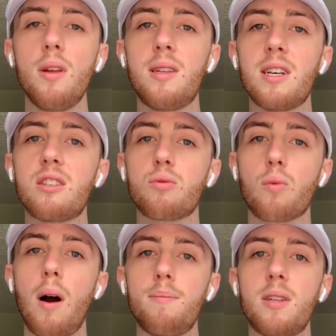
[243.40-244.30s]

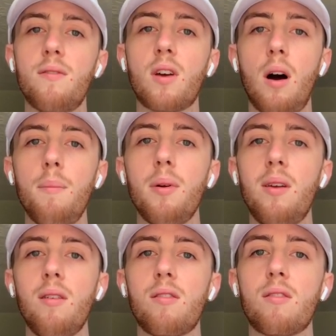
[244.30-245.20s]
disruptive
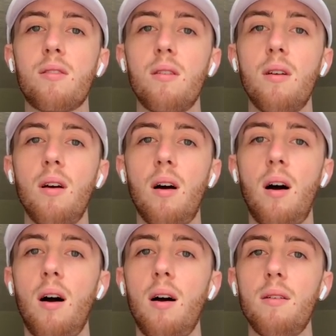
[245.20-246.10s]
companies,
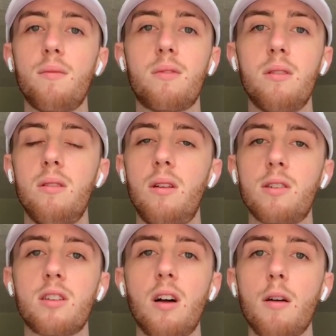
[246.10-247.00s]
their
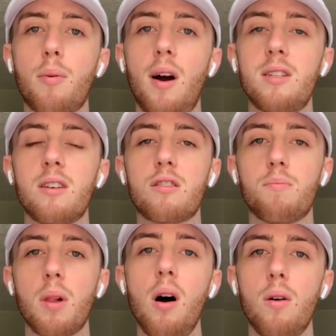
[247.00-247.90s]
stock price
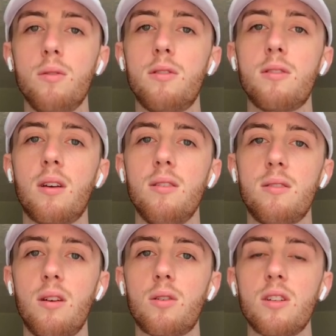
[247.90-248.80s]
explodes because
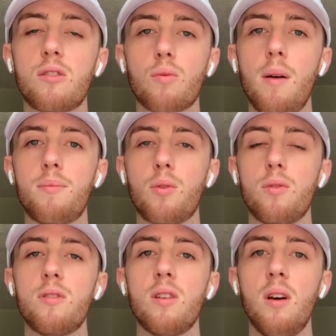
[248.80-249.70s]
they're
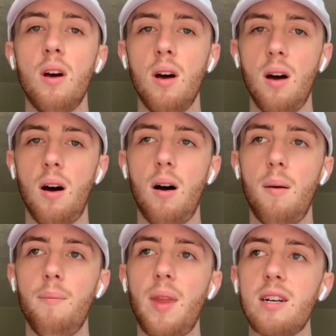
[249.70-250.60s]
disruptors.
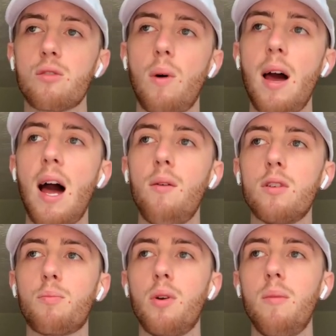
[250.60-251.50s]
That's why I
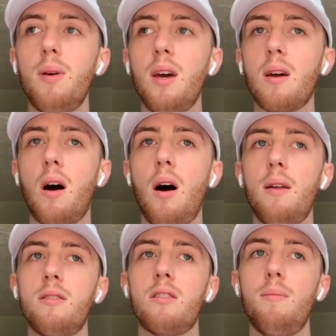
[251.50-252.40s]
was pretty big
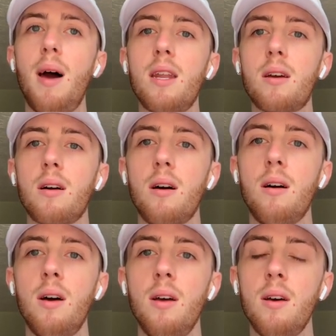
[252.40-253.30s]
on Zomedica,
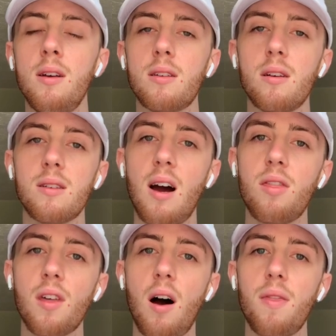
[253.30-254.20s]
because I
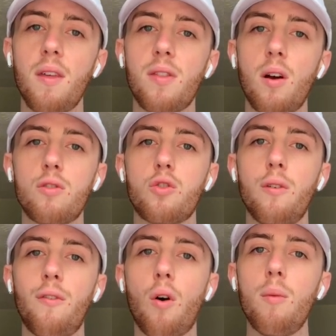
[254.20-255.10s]
thought that their
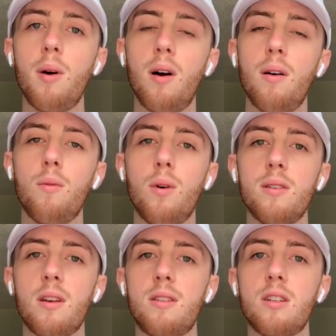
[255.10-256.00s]
Truforma
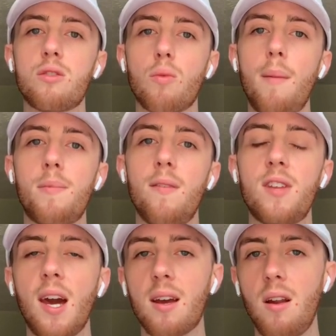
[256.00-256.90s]
was a disruptive
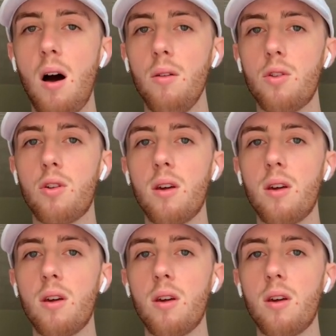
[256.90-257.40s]
technology.